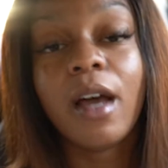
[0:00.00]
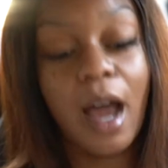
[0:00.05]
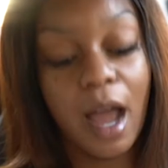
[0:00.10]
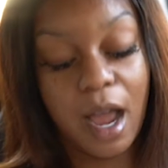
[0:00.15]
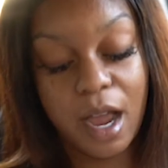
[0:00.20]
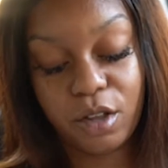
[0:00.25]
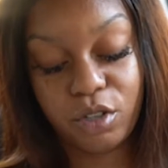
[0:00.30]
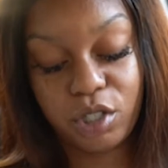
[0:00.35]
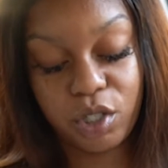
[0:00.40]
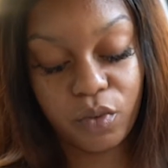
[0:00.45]

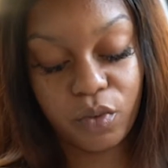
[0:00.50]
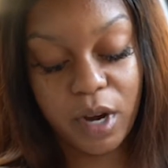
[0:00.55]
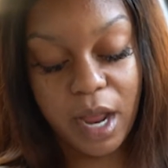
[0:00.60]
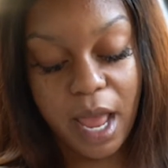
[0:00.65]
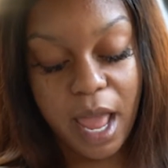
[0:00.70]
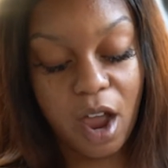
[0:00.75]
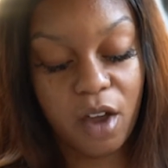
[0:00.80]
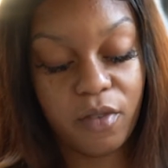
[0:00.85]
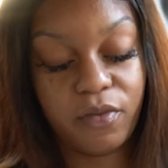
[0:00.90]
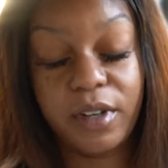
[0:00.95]
I used to run
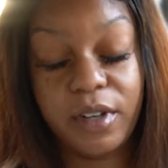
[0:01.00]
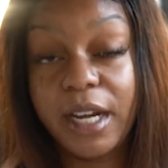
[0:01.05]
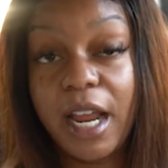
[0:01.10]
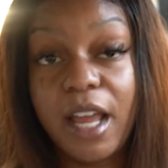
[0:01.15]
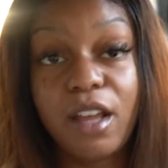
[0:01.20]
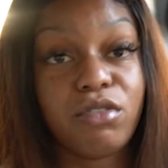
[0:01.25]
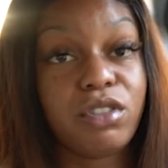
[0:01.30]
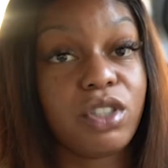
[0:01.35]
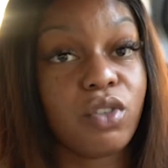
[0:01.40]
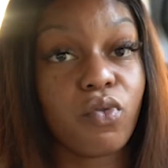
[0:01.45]
Alpha, and they
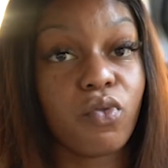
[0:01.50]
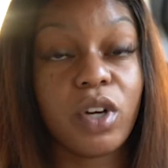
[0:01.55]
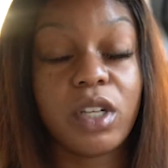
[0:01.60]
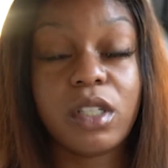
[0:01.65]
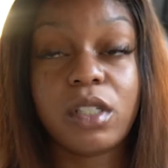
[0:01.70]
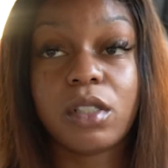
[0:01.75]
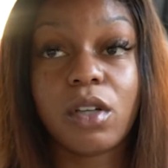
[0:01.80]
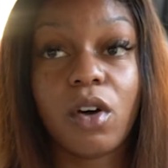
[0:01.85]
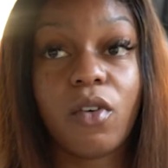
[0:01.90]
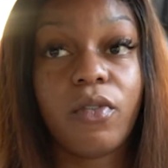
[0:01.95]
used to
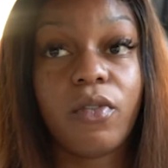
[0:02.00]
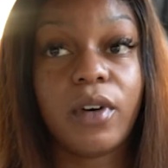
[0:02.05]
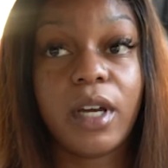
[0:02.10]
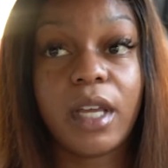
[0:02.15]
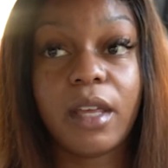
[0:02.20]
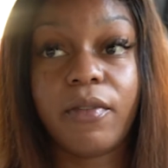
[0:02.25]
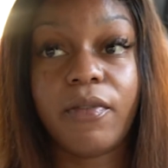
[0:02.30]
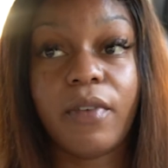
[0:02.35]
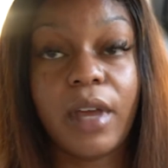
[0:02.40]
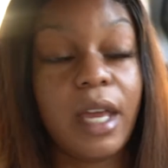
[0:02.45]
run so
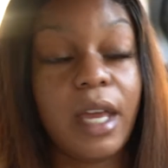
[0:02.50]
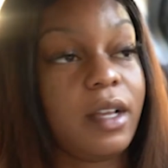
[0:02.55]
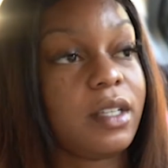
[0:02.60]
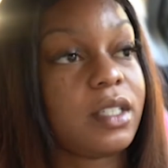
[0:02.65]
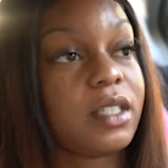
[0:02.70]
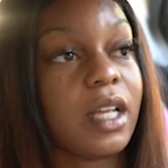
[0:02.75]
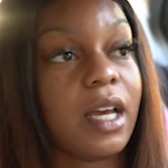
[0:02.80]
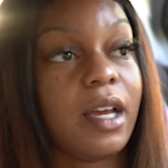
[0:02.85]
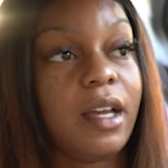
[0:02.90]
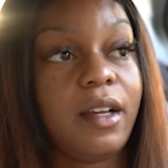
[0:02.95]
fucking
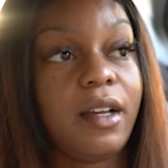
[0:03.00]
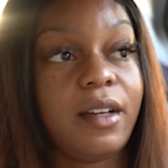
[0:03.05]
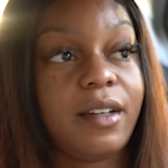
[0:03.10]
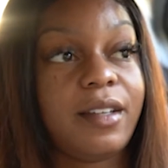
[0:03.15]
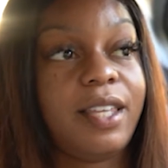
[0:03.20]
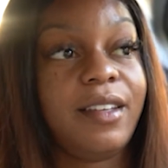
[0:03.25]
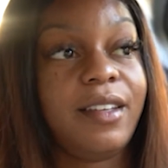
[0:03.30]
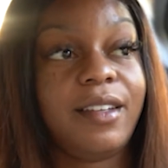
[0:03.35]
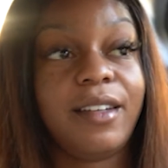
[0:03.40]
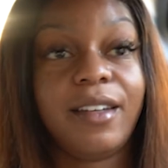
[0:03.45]
fast. Like
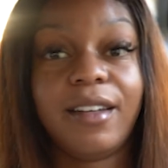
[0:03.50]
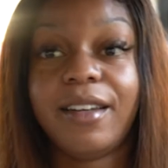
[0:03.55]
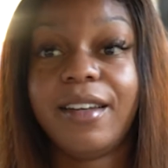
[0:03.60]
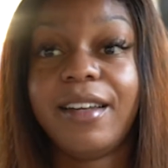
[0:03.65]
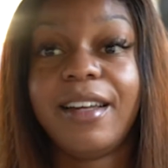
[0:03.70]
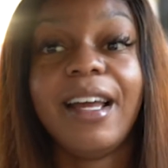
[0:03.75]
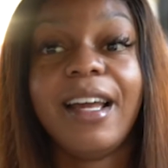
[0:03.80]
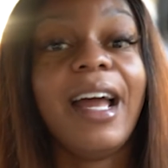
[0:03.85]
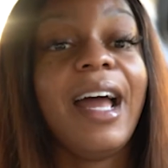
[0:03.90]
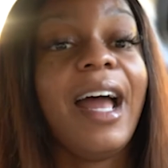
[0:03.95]

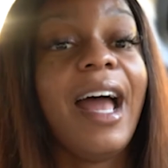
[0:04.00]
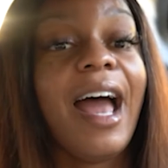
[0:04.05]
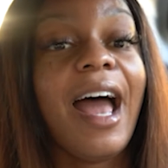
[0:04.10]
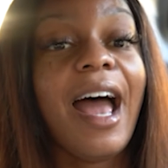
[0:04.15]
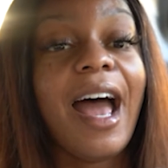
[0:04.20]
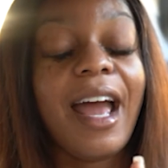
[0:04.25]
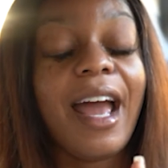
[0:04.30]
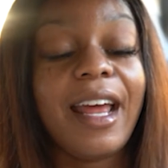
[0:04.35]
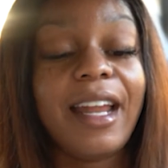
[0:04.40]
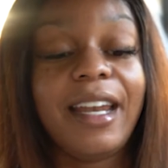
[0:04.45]

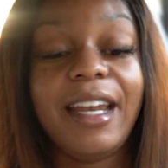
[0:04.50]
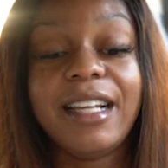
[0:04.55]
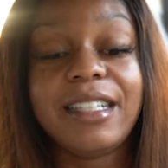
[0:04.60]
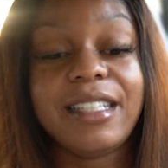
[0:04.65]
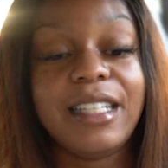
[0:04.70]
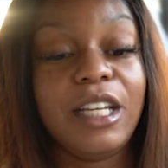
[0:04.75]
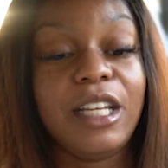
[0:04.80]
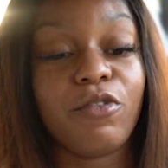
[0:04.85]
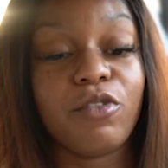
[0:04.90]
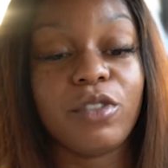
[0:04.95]

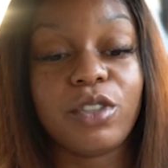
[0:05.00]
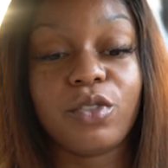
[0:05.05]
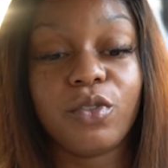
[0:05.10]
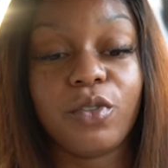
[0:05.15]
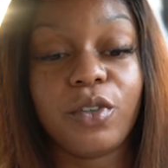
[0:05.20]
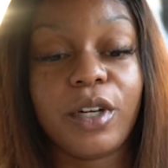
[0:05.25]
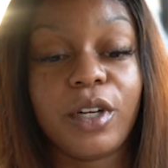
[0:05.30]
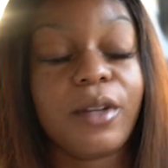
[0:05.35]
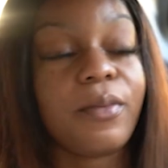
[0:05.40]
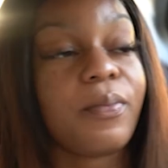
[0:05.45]
that's a different
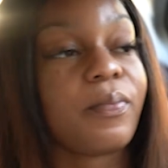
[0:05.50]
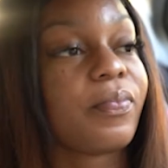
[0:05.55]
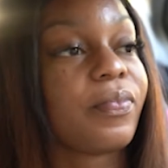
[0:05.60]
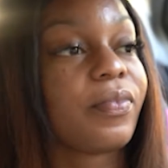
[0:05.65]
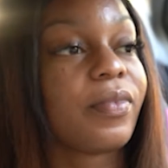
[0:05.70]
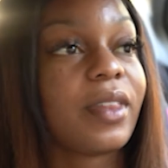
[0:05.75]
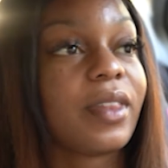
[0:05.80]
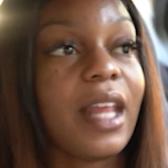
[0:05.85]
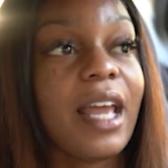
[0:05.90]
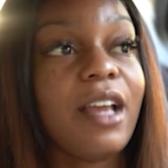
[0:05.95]
story.
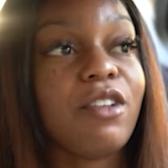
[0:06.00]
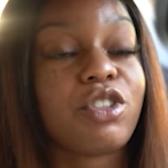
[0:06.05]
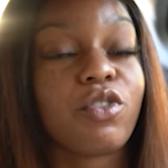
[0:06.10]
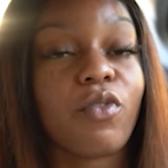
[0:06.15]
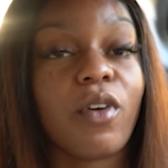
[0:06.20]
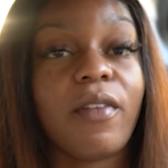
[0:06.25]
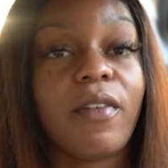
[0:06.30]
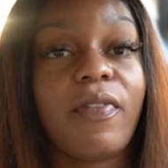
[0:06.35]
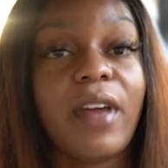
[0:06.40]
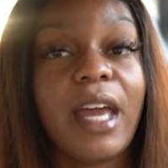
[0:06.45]
They used to
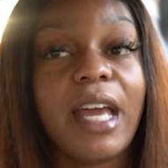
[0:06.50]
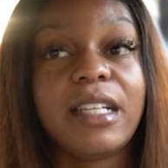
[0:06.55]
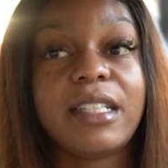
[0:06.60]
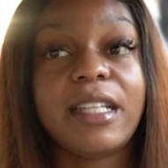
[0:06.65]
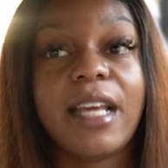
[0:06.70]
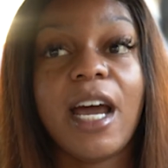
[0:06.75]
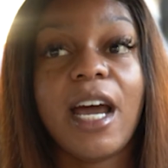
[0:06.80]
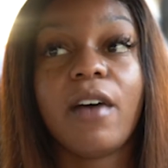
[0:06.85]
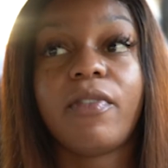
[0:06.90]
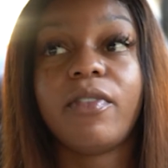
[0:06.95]
run fast
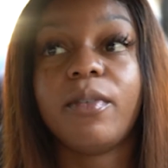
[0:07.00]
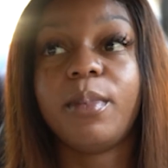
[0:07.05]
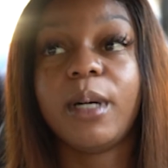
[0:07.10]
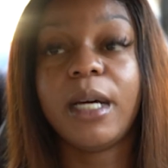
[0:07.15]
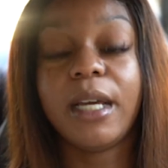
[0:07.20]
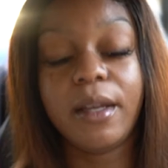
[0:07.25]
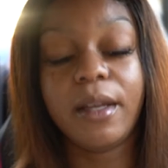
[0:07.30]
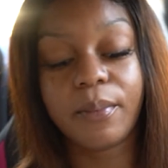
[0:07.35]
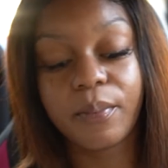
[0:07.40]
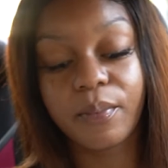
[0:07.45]
in Alpha,
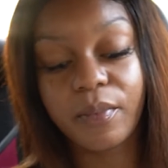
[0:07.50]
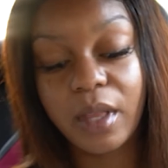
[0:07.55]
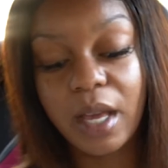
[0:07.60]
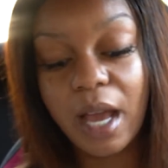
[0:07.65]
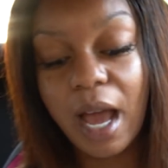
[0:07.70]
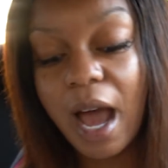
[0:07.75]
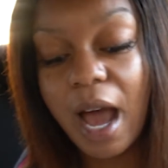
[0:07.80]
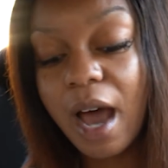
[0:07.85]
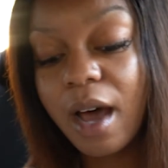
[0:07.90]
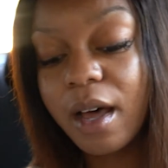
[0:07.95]
but
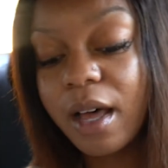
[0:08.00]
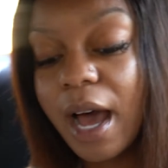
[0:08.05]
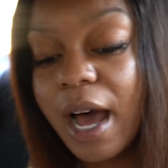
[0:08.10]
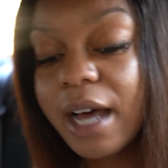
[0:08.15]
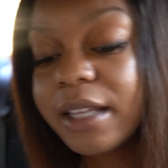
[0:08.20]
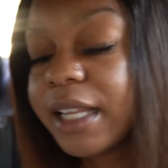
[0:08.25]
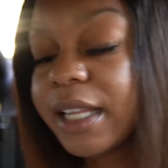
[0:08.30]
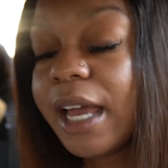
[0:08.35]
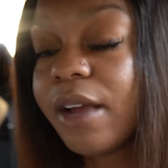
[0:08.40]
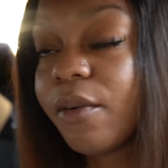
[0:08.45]
I,
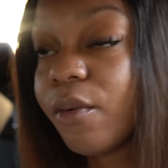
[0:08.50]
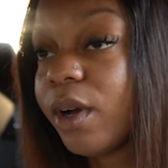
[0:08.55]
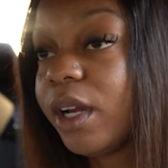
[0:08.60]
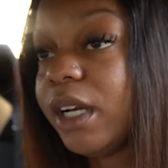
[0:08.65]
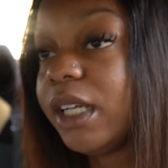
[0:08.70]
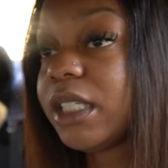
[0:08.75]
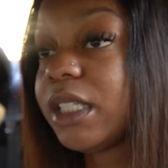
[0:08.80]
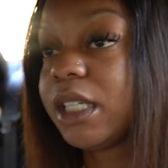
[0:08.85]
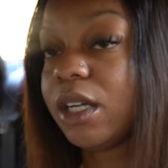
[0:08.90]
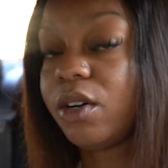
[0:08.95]
I like
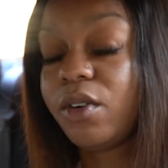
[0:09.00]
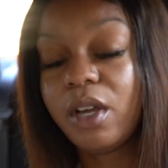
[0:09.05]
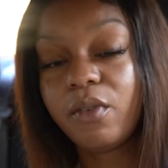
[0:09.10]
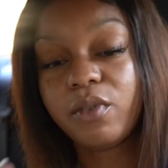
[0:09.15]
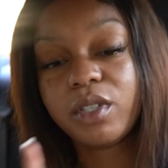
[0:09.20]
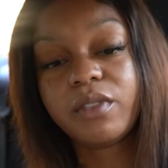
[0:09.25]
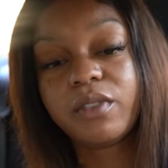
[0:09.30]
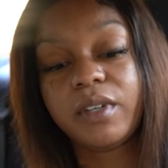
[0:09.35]
running, so it was